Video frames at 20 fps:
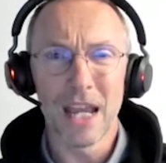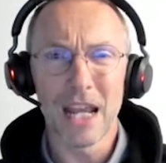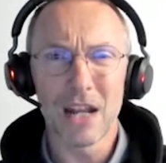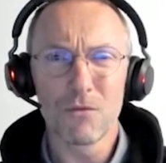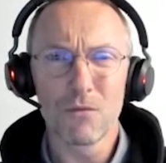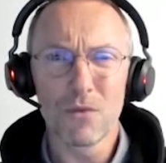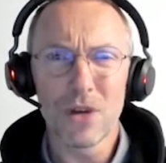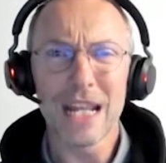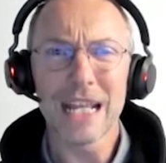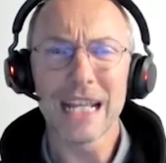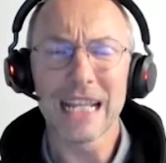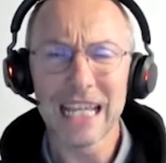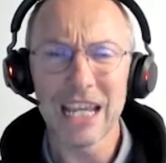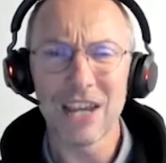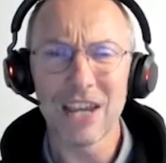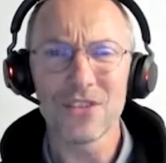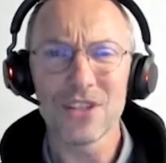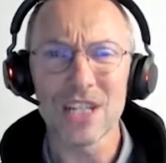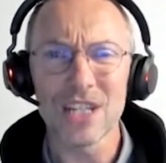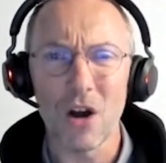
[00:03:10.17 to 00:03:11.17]
it really
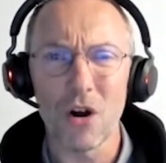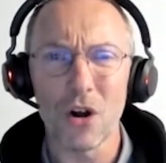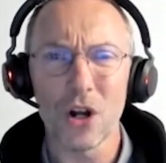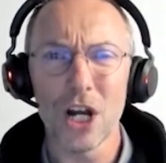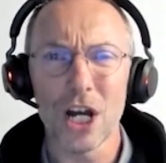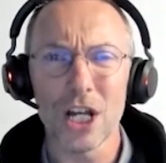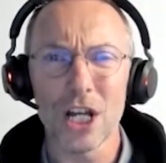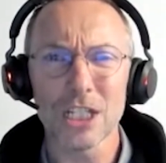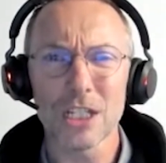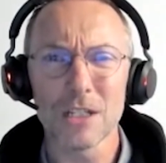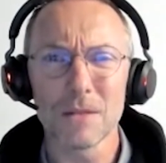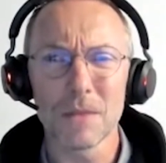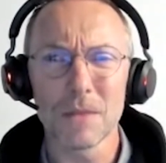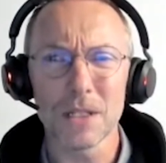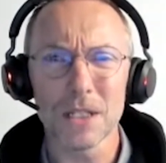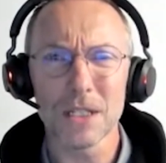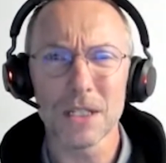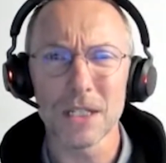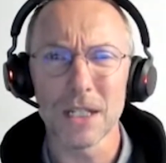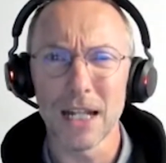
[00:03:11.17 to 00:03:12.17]
gives our
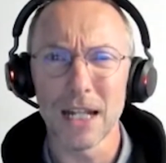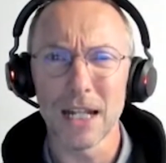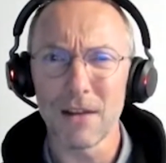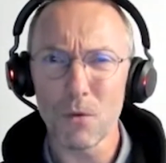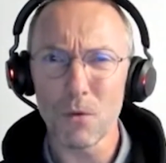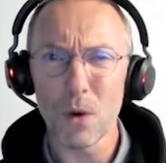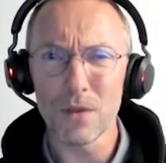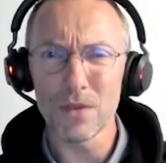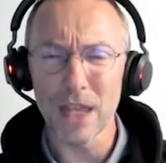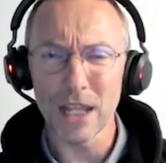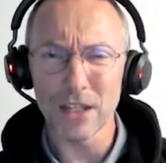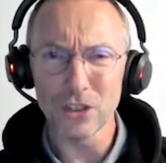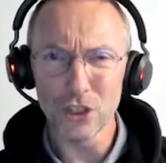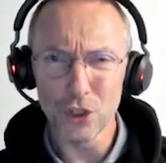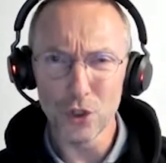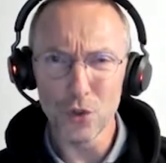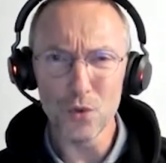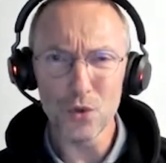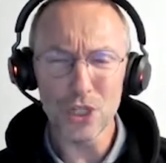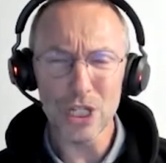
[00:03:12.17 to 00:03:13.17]
customers and everyone that
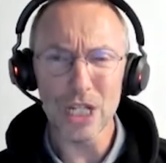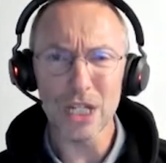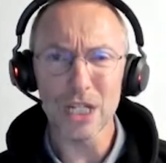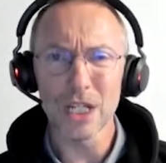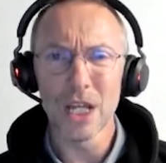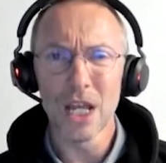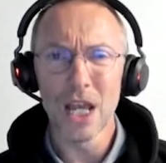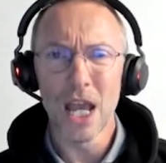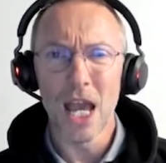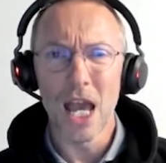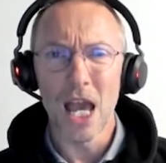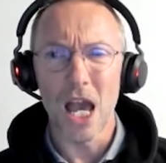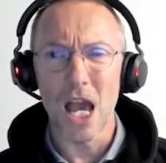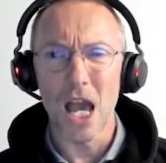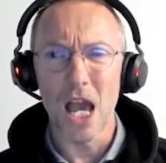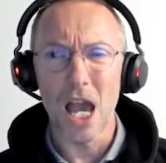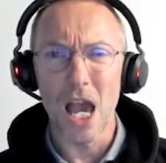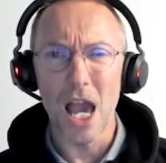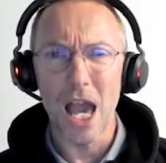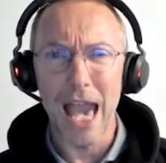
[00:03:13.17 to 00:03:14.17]
use it
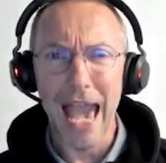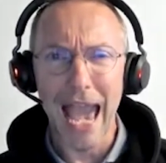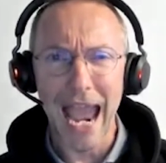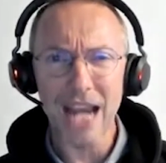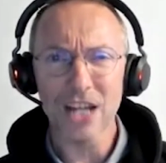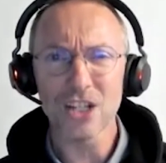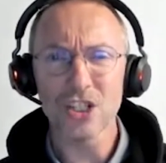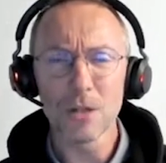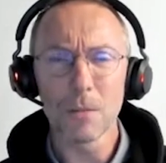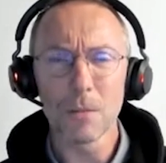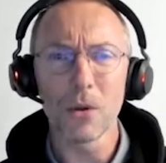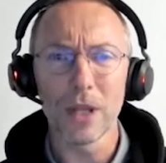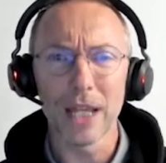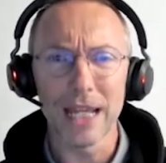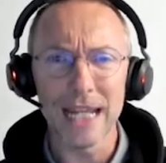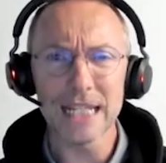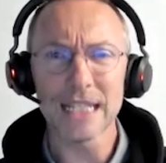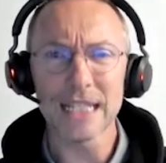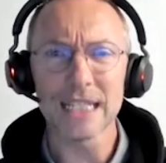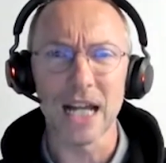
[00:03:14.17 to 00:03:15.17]
actionable
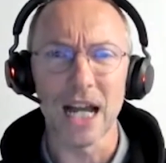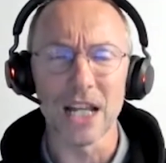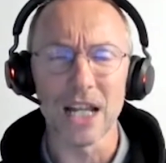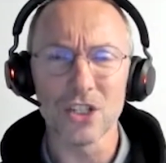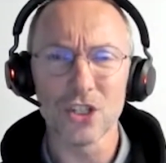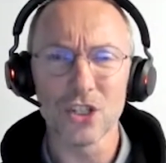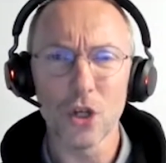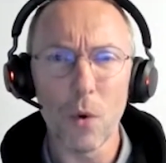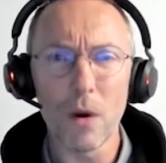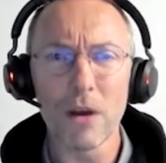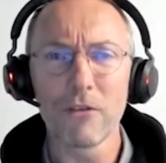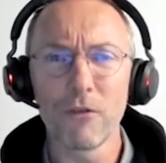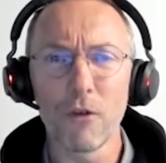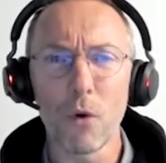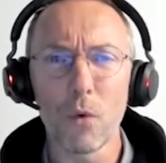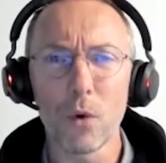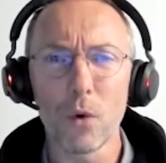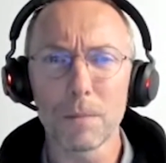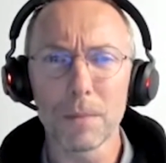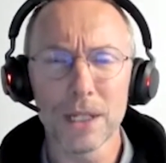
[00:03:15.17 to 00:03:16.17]
insights going
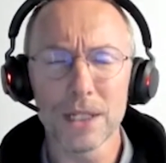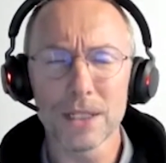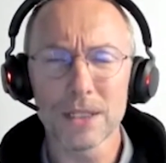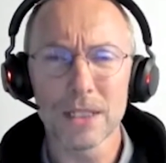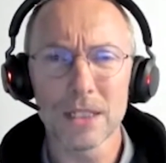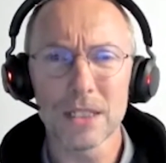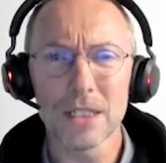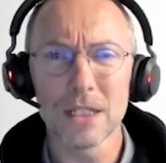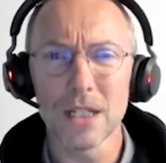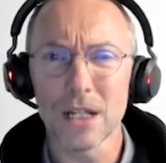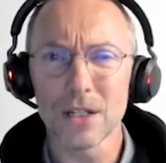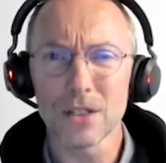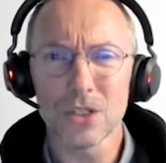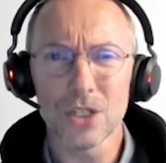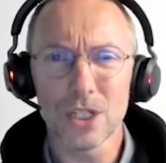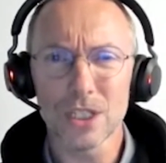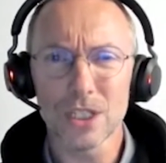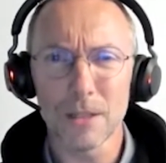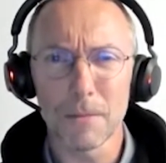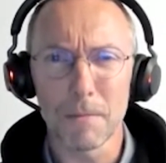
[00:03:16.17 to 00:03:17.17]
forward, because this is not
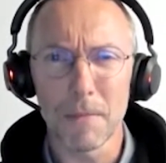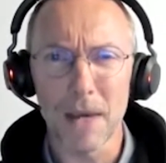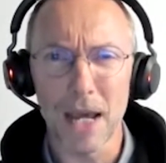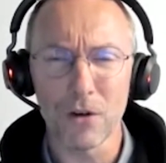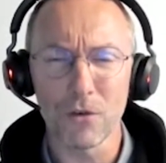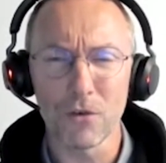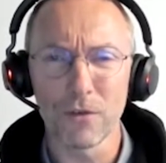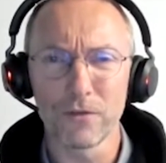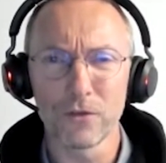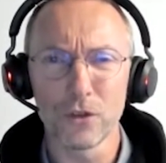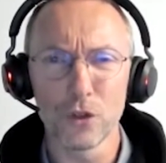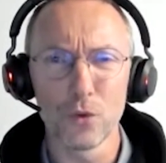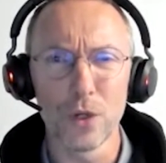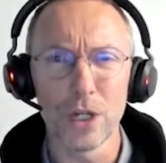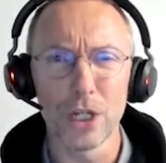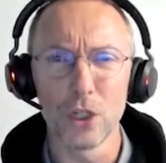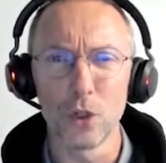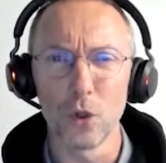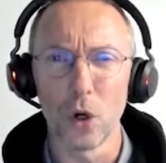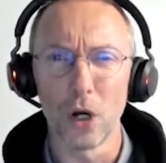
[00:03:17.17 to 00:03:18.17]
just a matter of
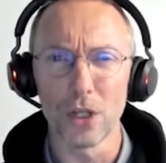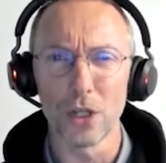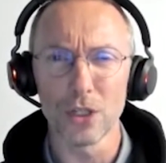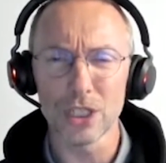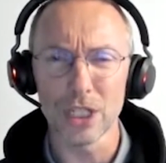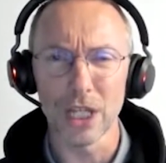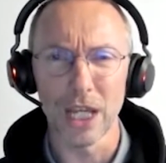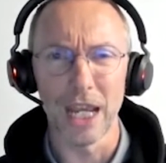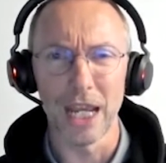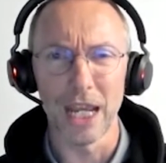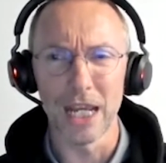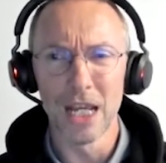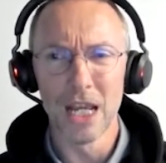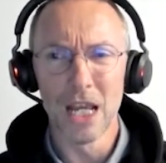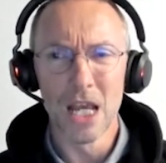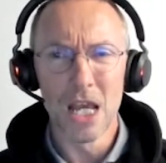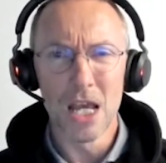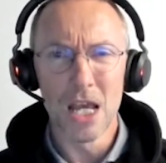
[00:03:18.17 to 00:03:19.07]
doing your, say,